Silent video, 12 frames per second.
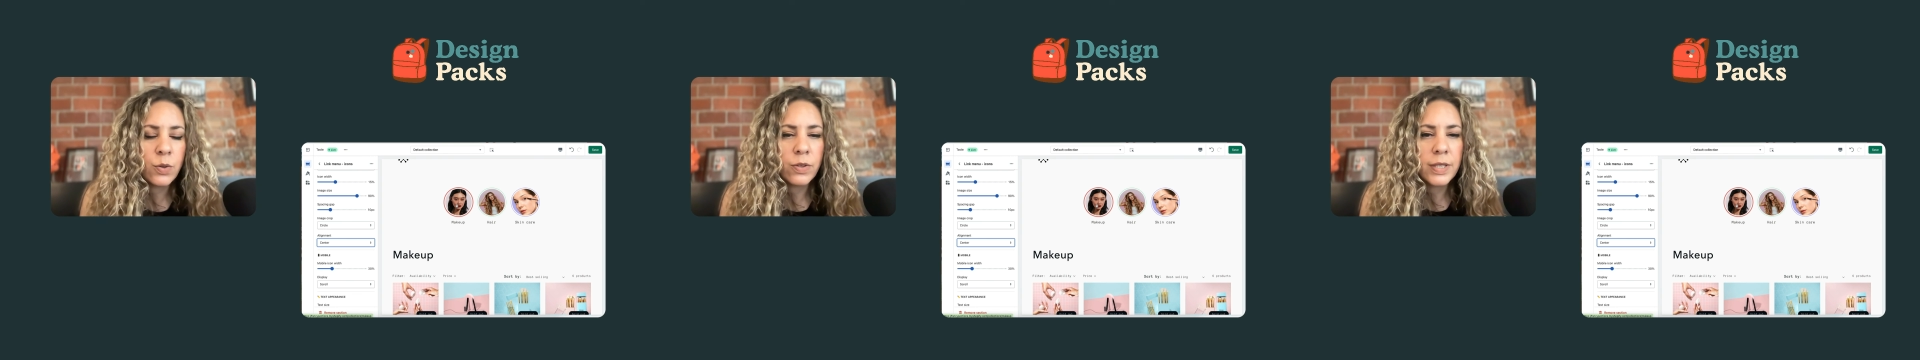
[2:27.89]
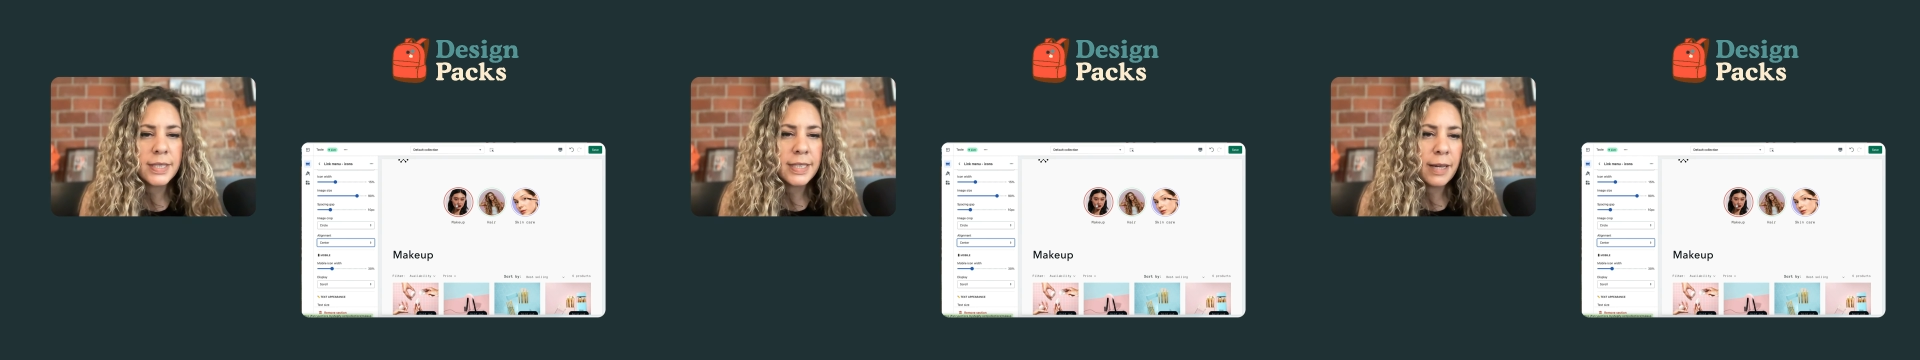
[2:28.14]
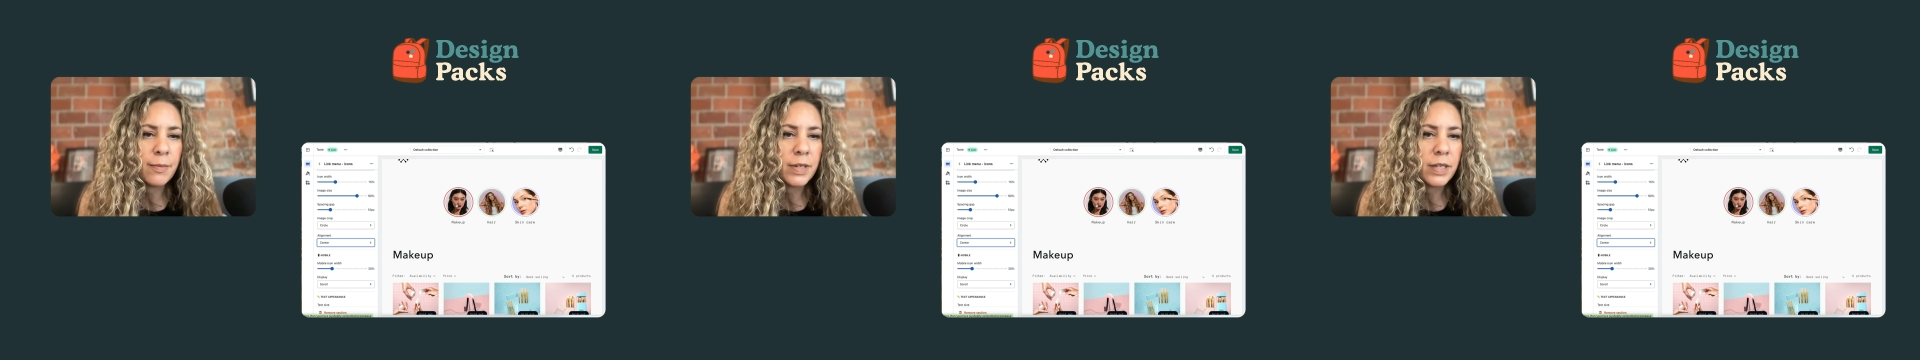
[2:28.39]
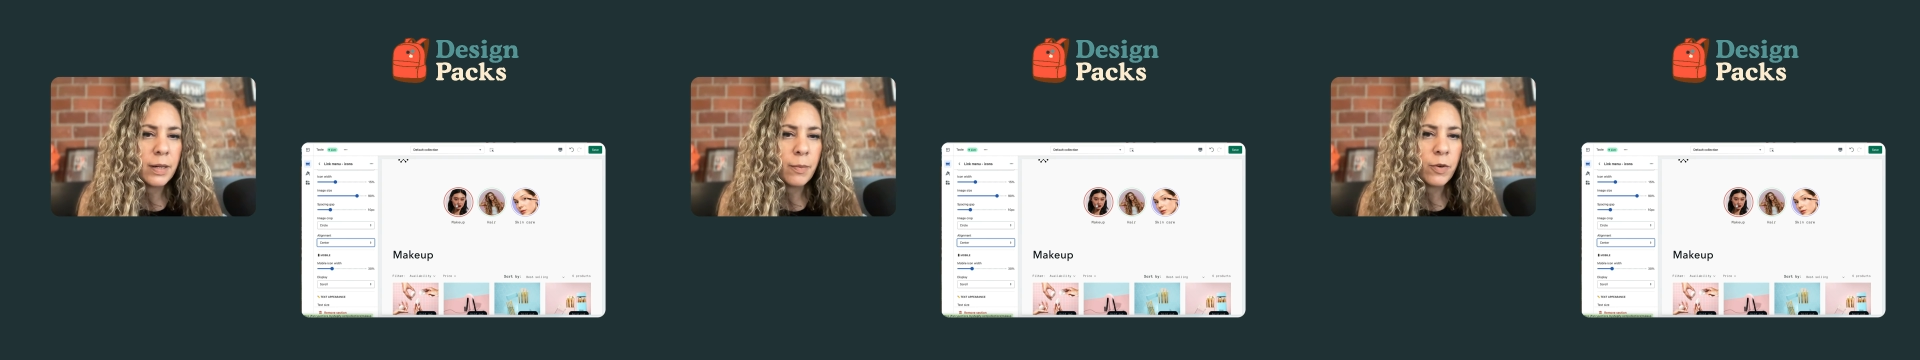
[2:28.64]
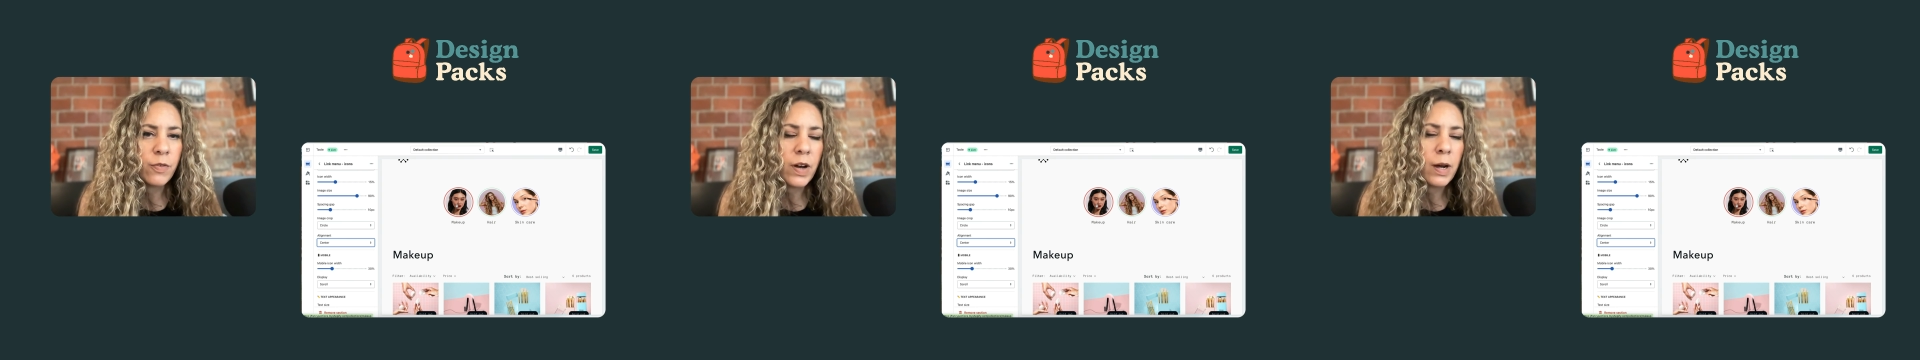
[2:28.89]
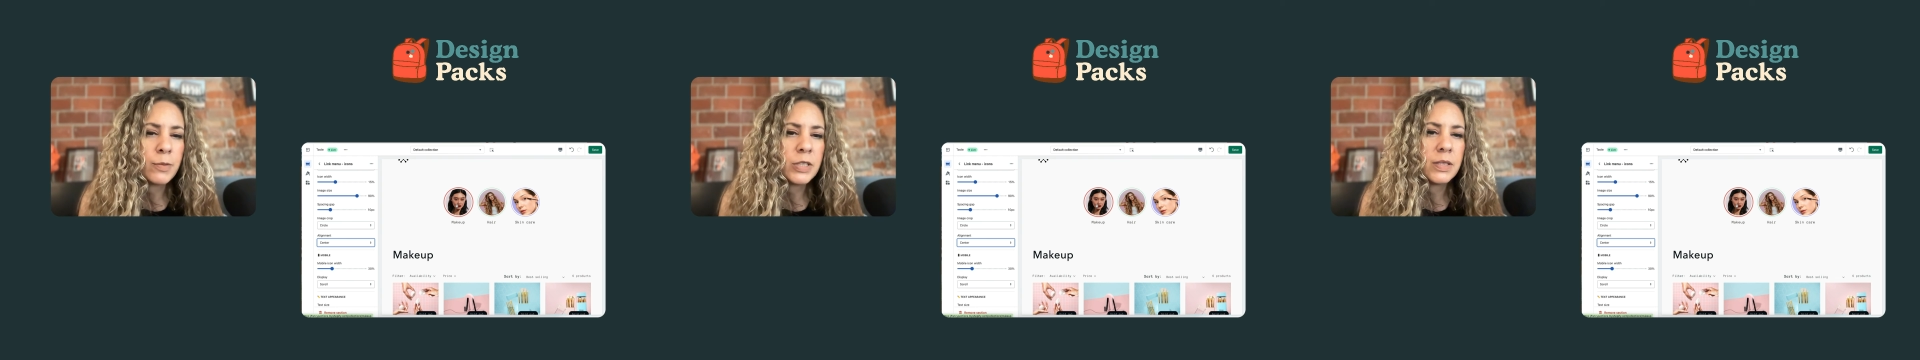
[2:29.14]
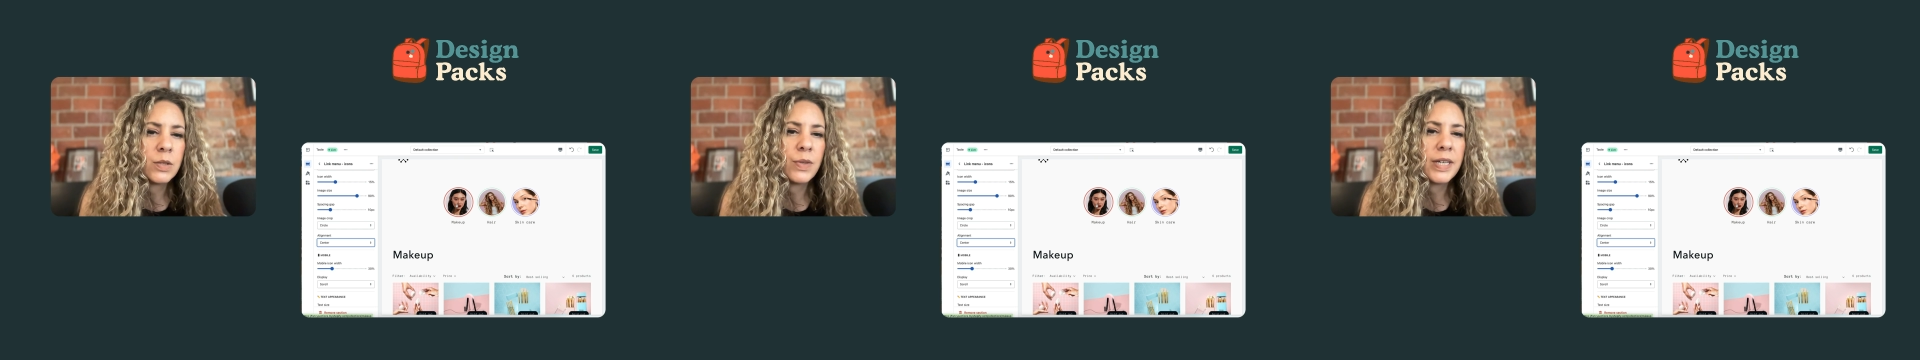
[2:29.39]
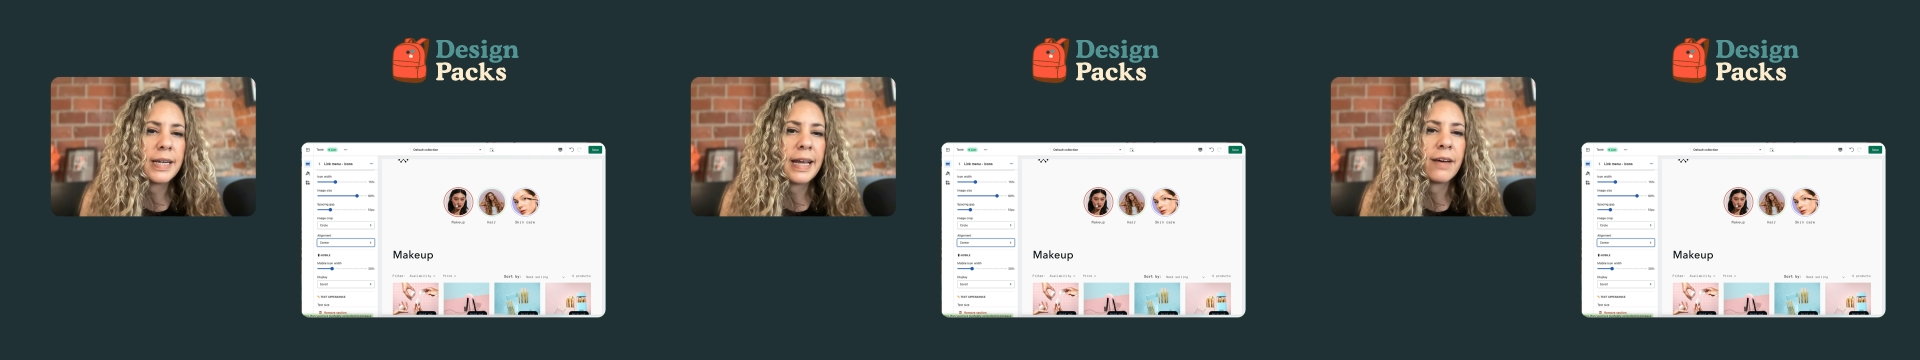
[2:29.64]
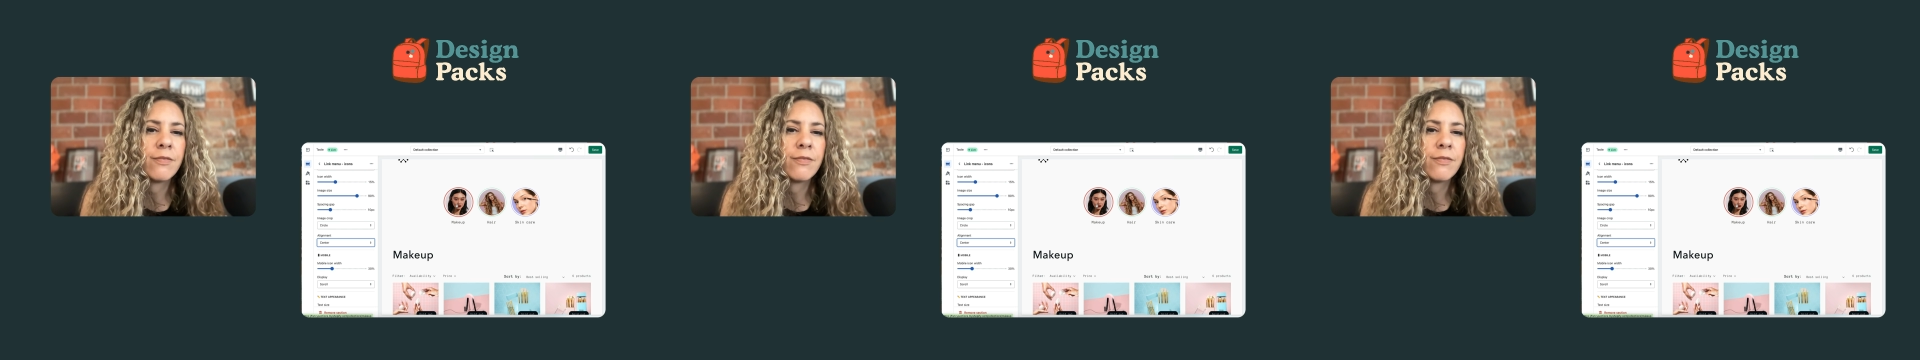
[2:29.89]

or the same number of options. We can